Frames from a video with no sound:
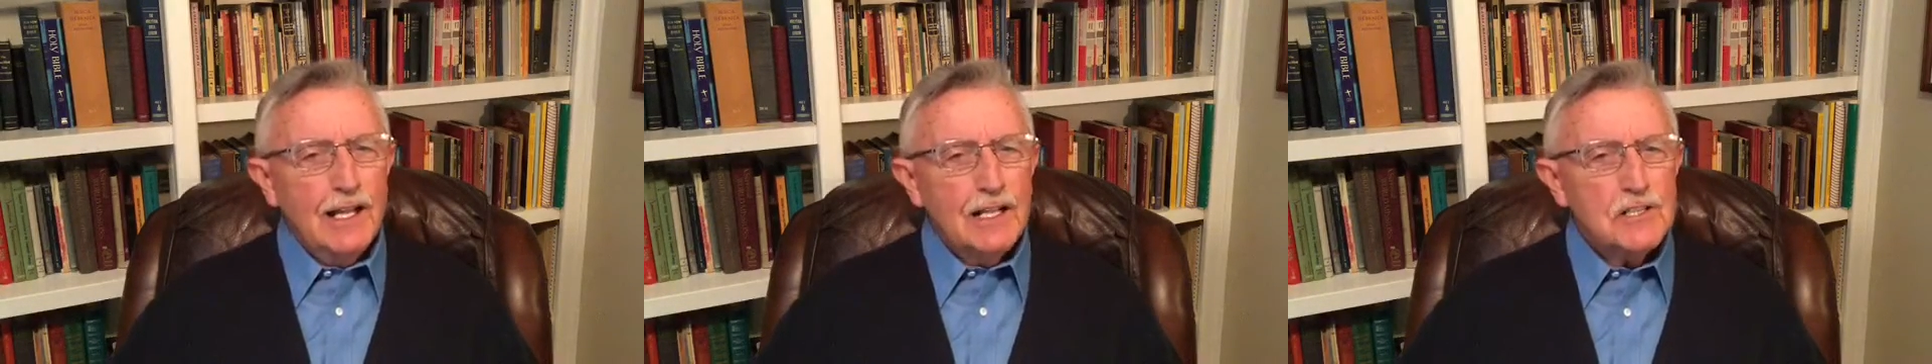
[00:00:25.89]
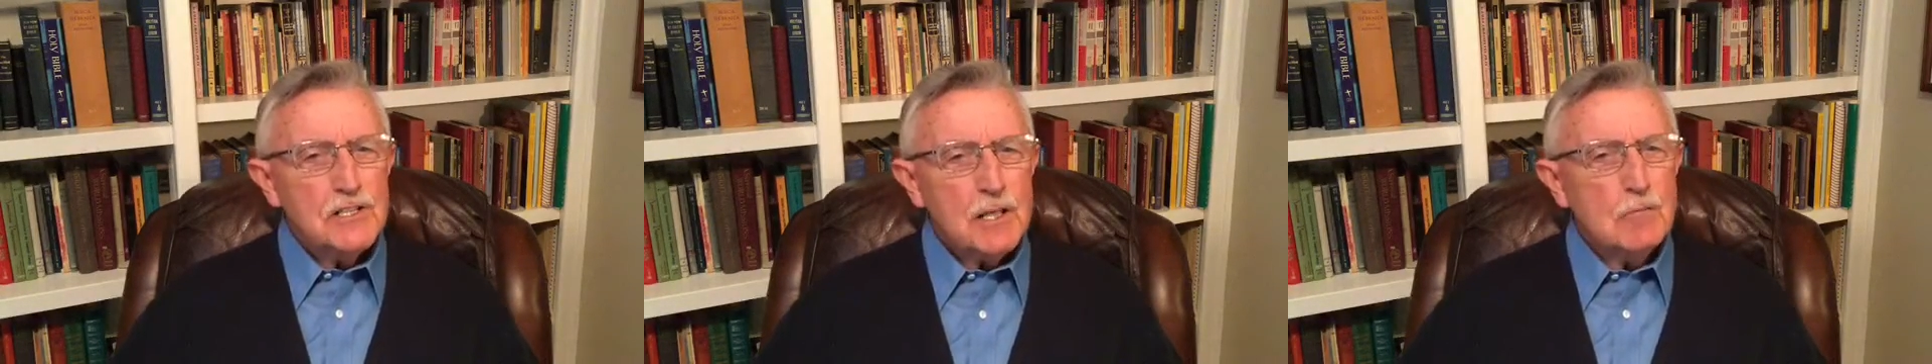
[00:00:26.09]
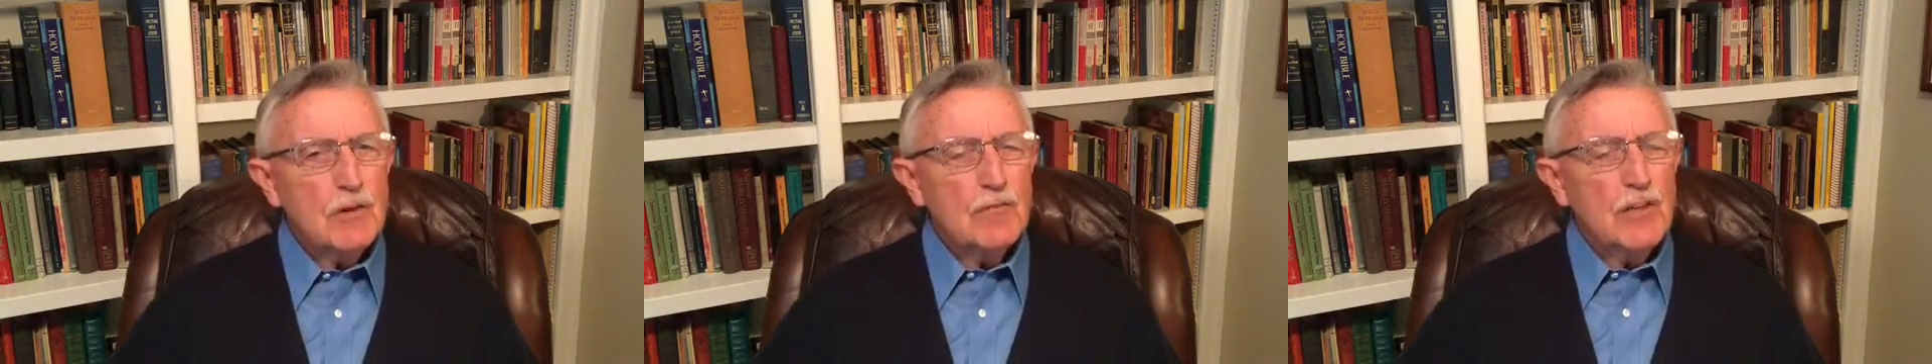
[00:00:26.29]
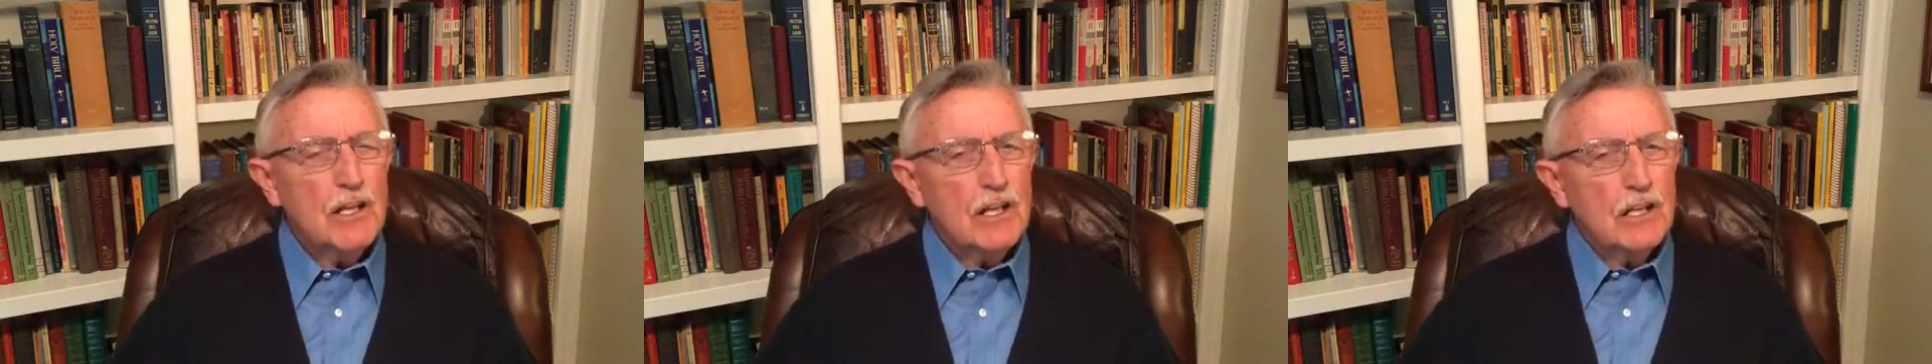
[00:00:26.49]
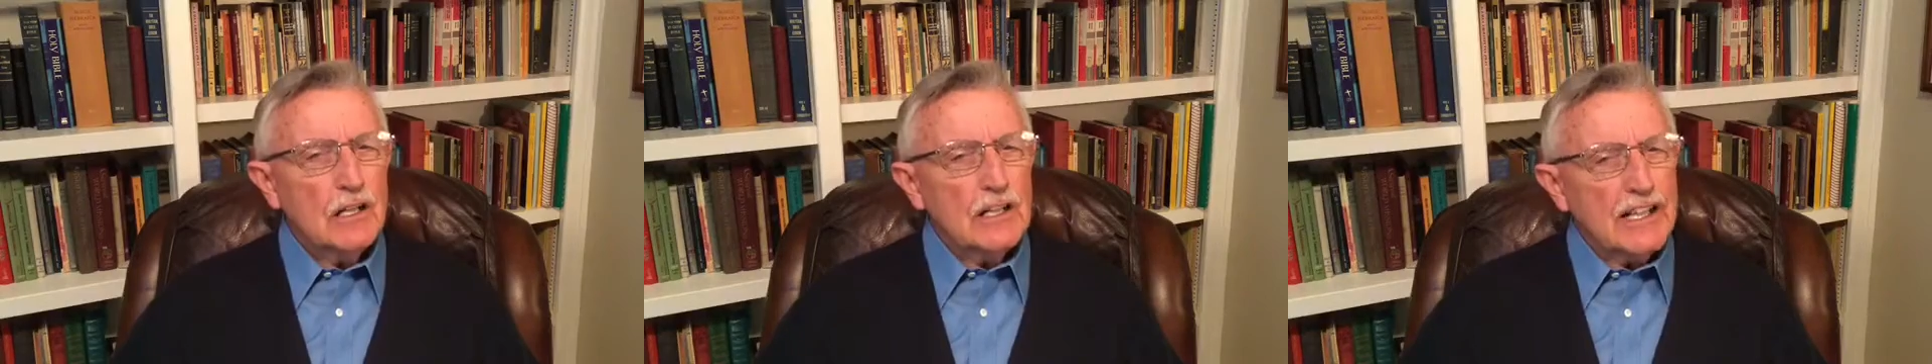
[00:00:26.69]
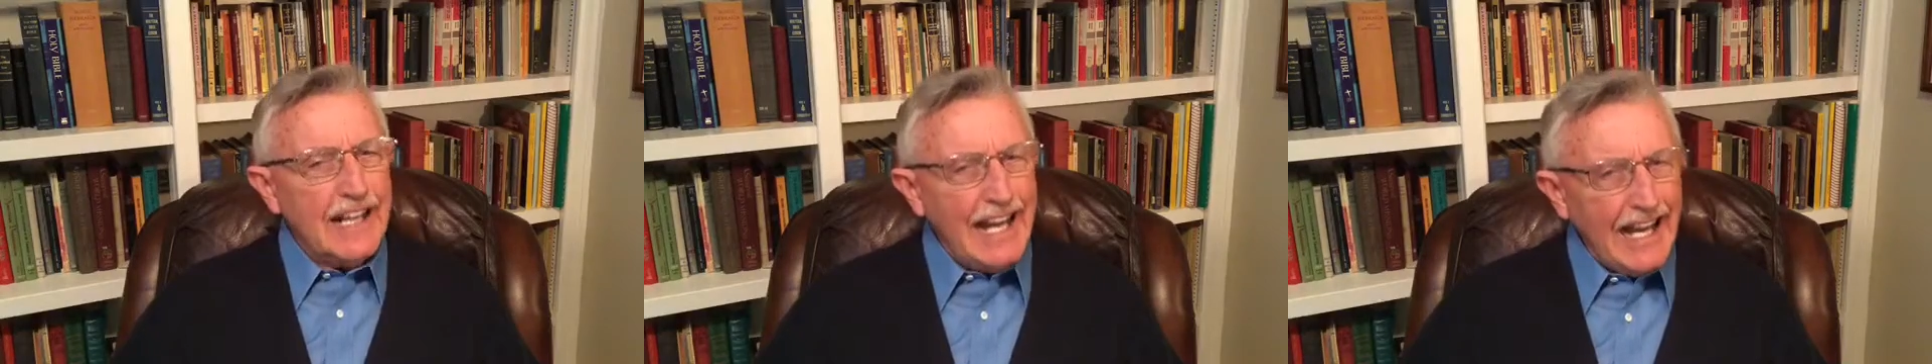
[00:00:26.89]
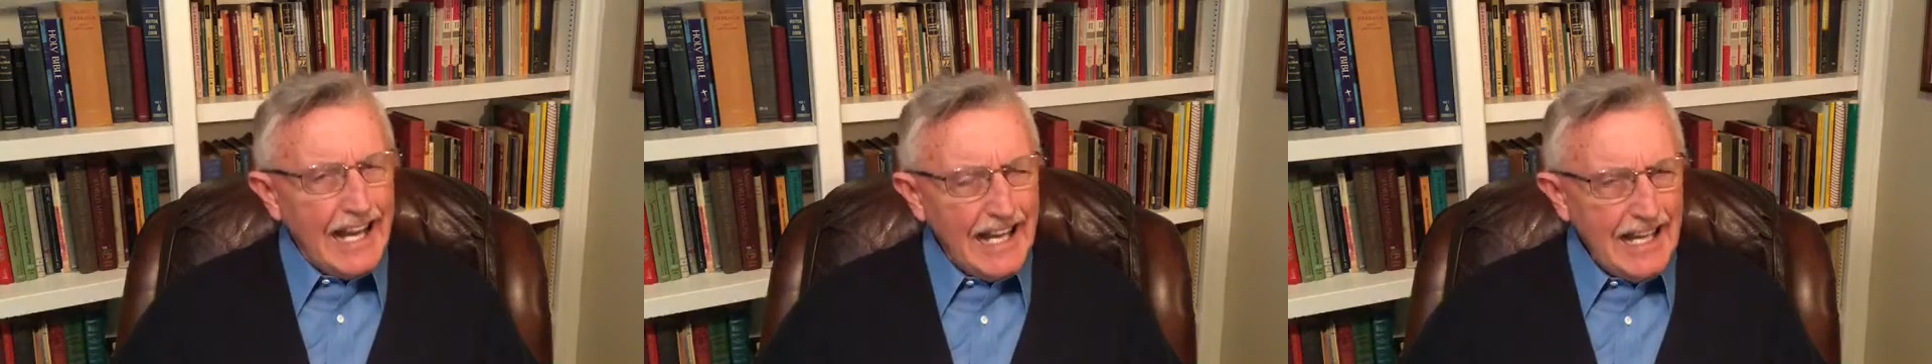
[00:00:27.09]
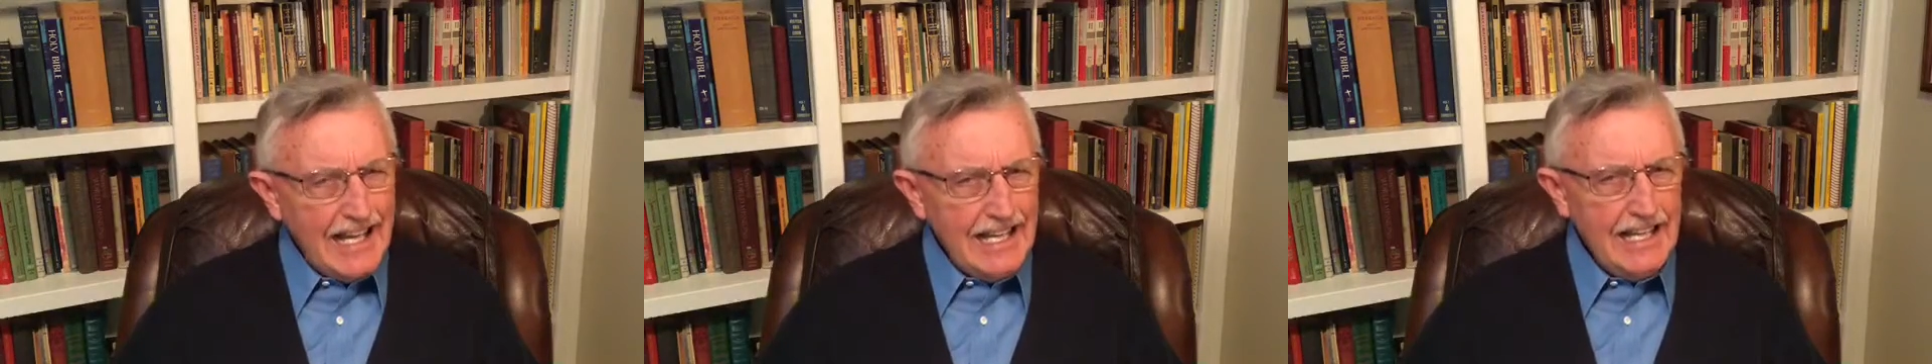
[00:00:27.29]
some of the
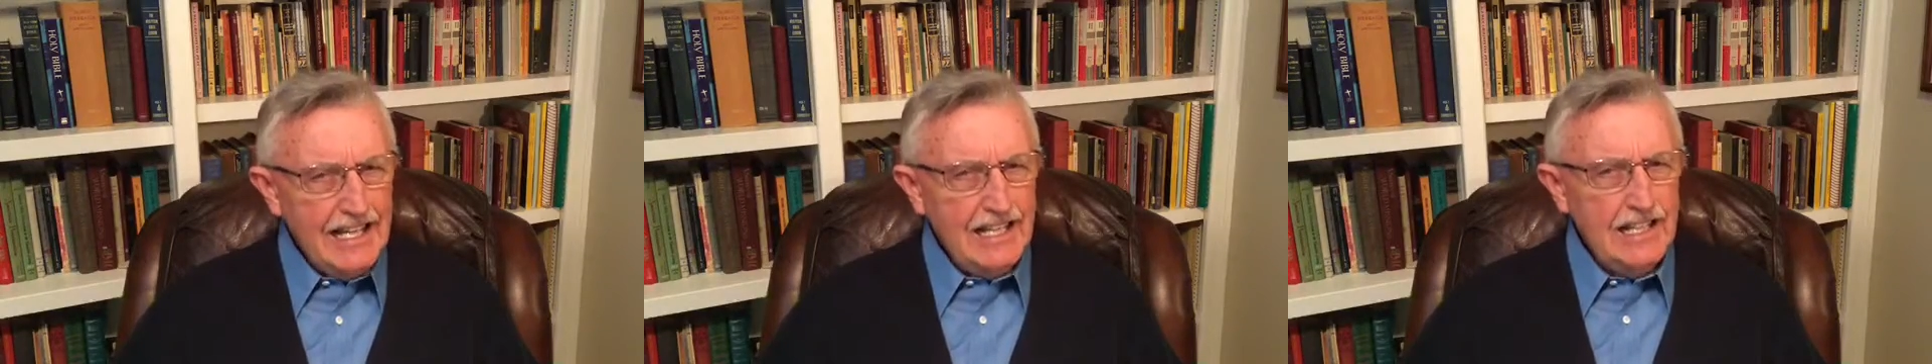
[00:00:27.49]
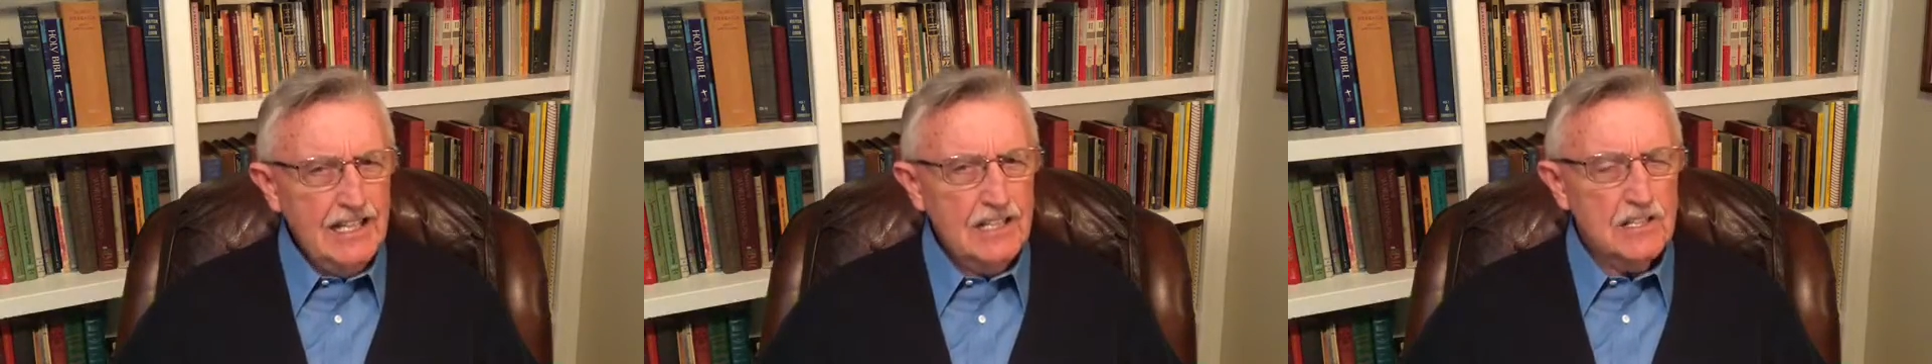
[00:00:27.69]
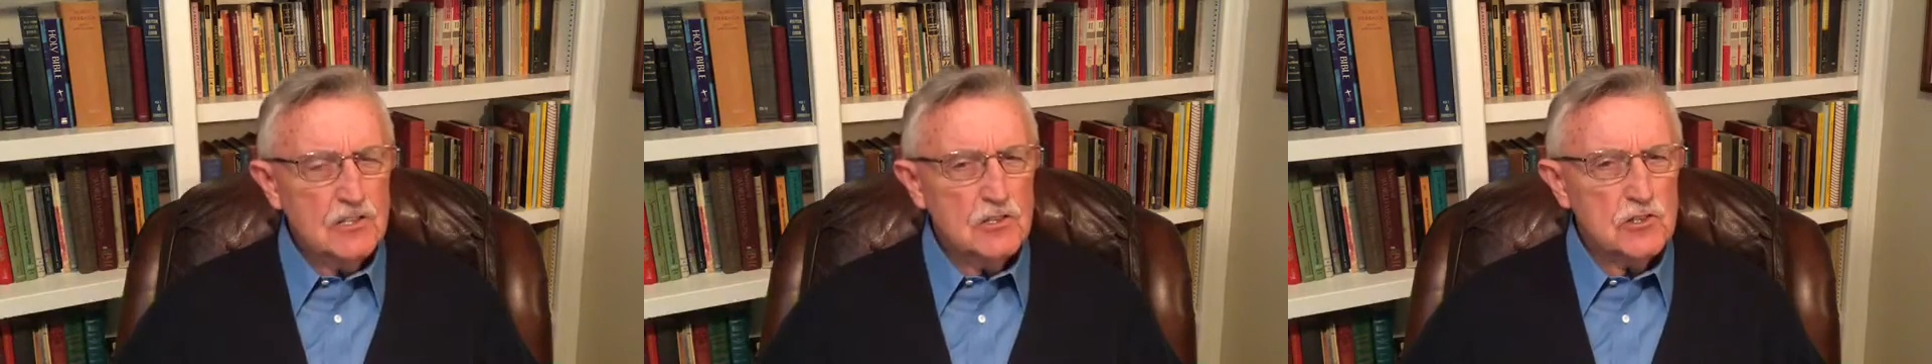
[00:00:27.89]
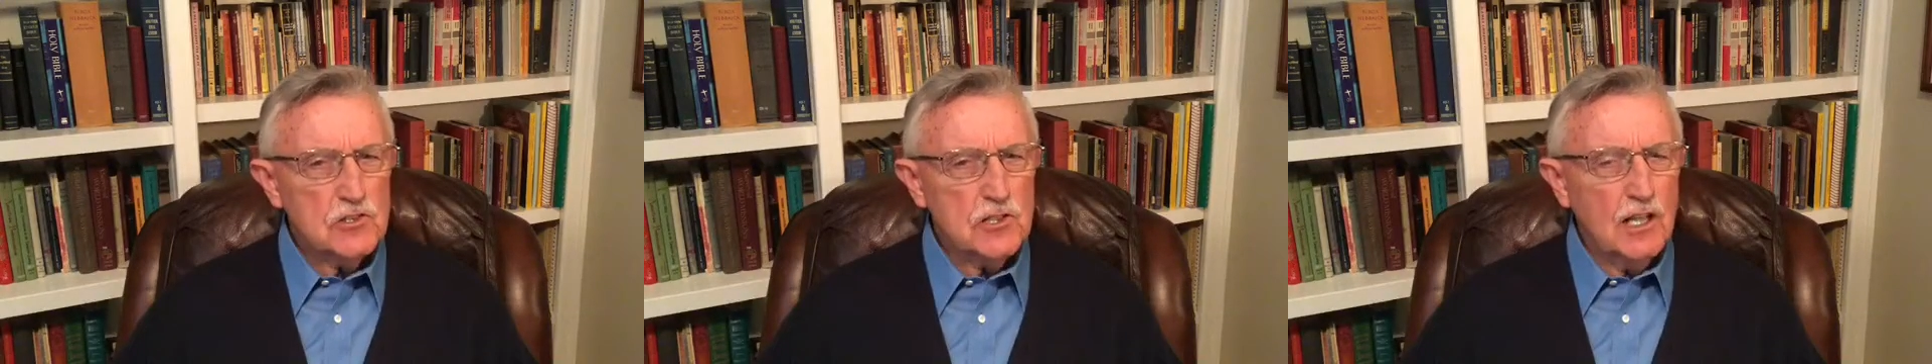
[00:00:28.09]
kinds